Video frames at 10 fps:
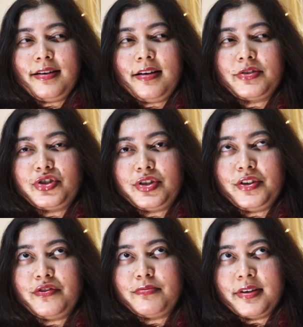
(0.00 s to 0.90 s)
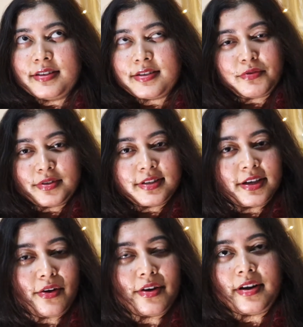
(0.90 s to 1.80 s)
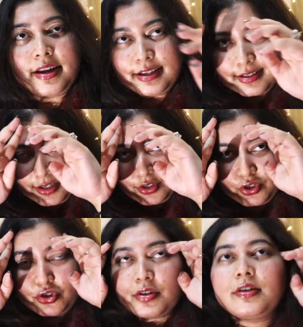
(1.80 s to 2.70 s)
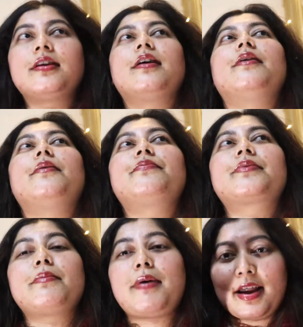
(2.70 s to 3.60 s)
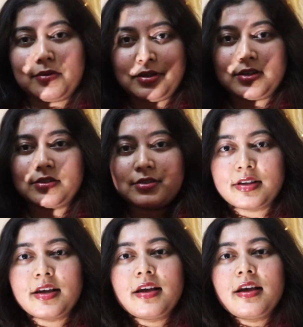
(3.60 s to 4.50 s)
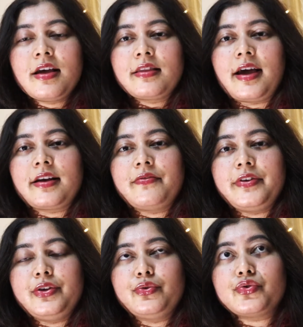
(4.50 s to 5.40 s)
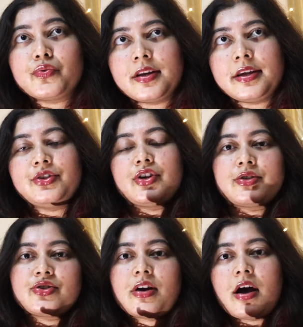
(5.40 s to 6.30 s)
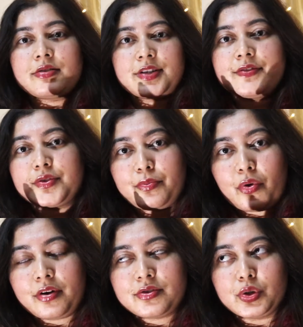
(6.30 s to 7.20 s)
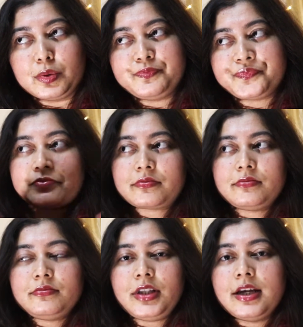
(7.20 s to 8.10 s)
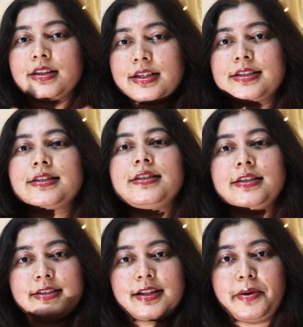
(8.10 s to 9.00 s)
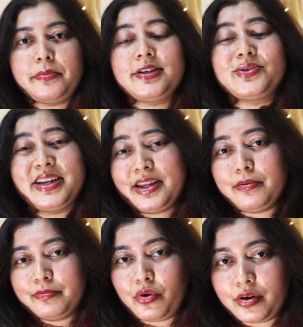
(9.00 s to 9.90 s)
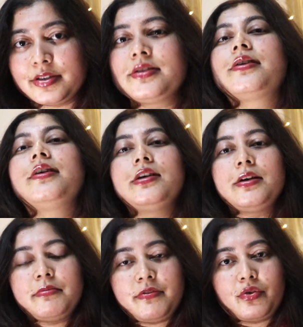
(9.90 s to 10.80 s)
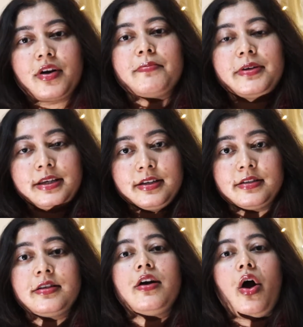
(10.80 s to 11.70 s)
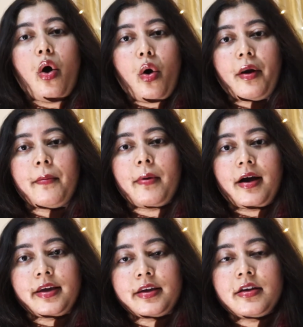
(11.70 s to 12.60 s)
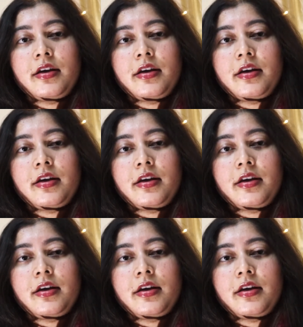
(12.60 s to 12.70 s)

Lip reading: achievements, I would say, or any such parameters that we usually judge ourselves upon. So this disclaimer is very important before I begin on my